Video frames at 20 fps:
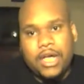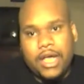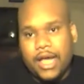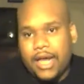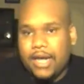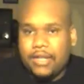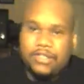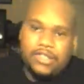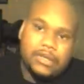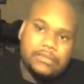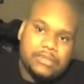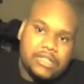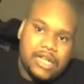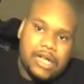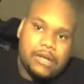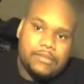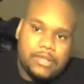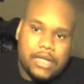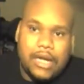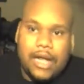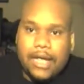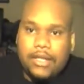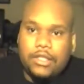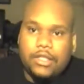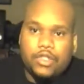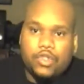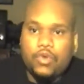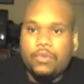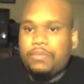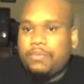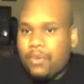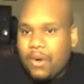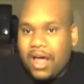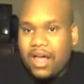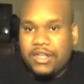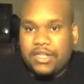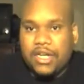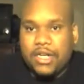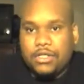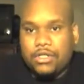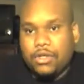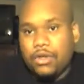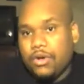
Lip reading: and sometimes I like to do projects